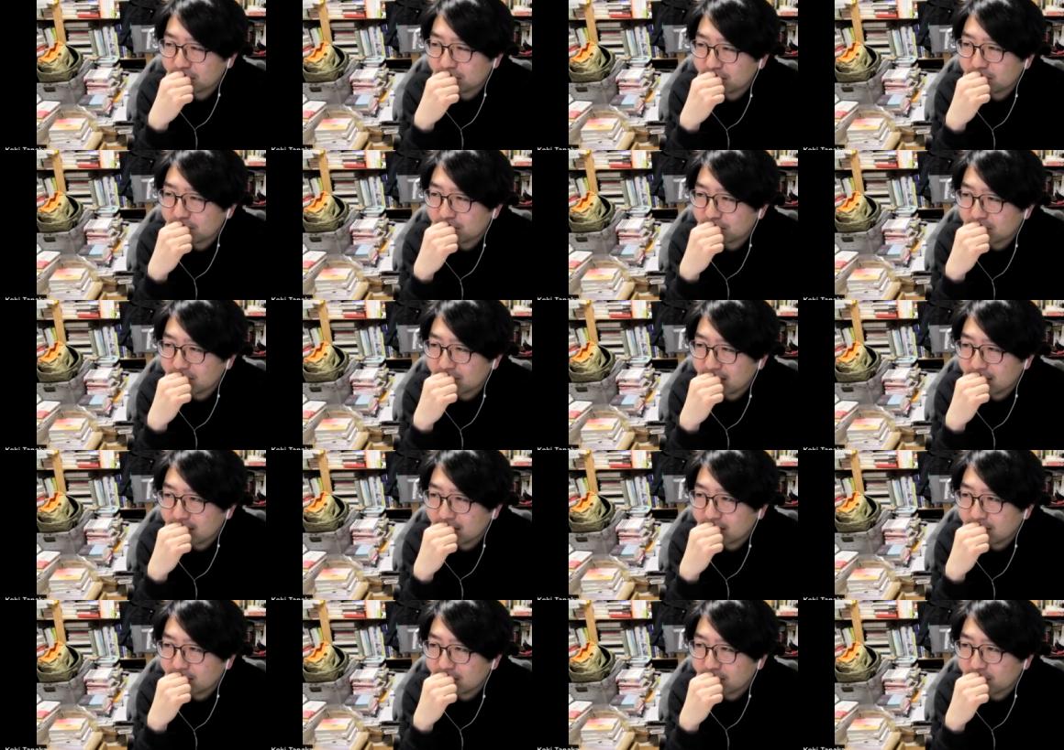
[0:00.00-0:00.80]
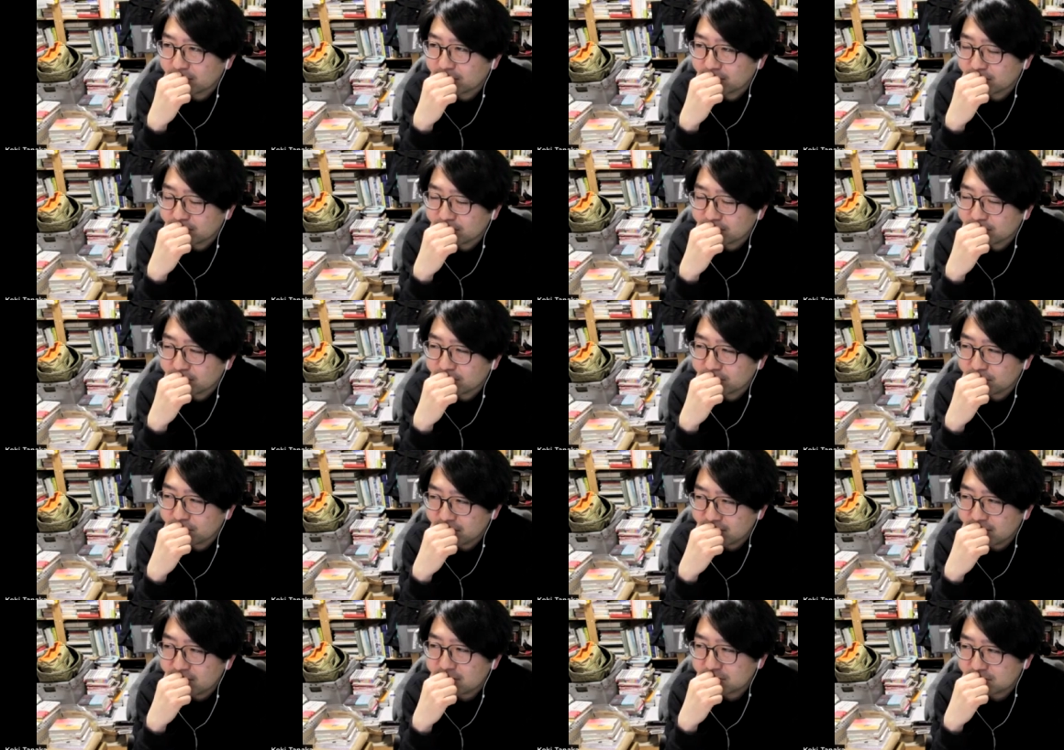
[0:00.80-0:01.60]
uh, we
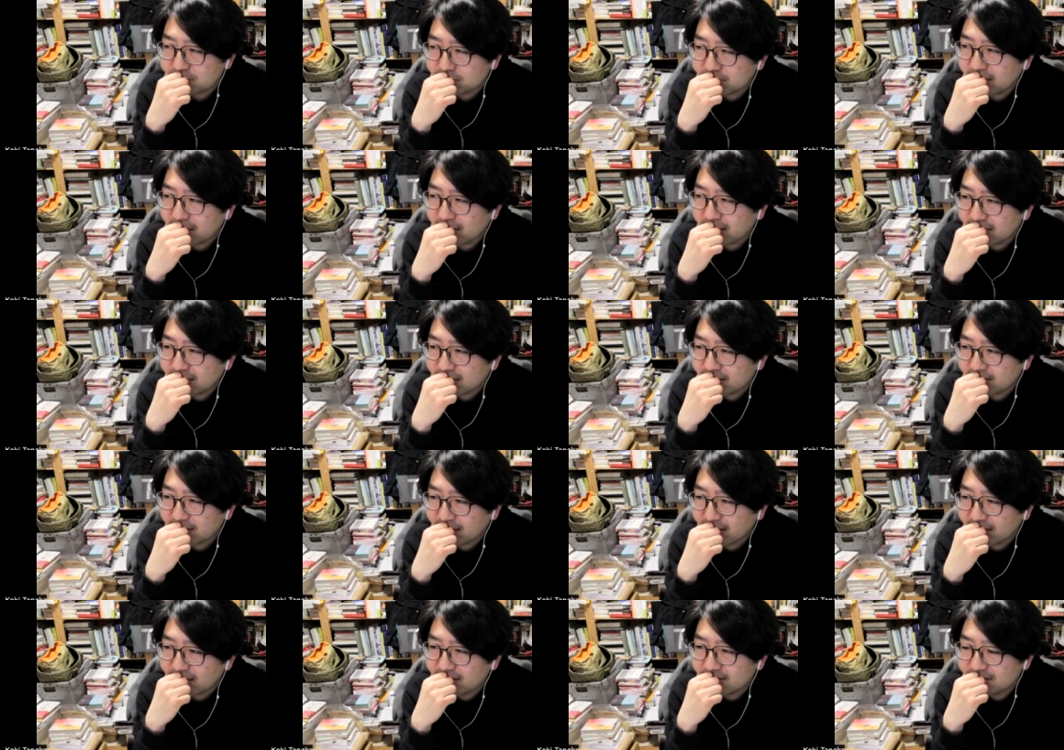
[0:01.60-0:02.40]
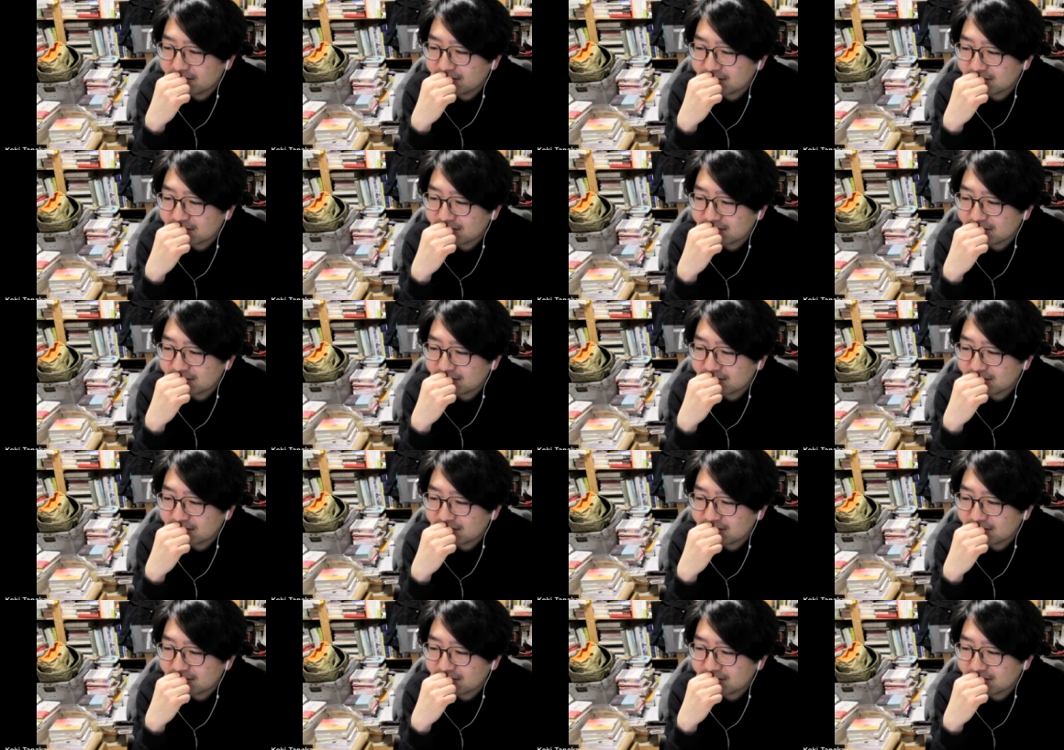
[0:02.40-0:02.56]
can try again.